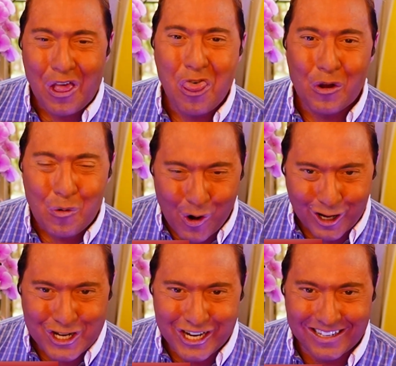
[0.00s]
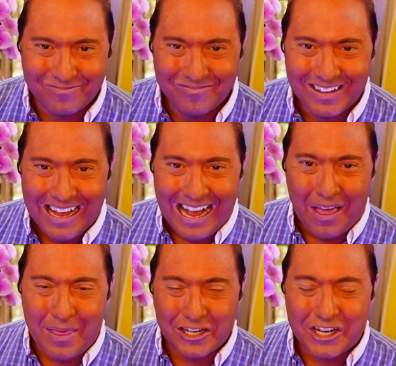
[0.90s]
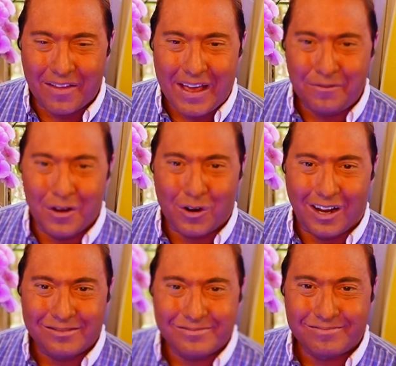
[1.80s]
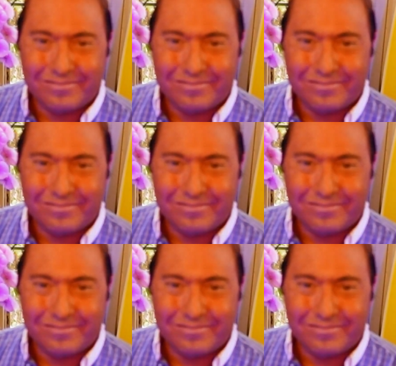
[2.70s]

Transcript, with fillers: at the worksheet. And then she got that phone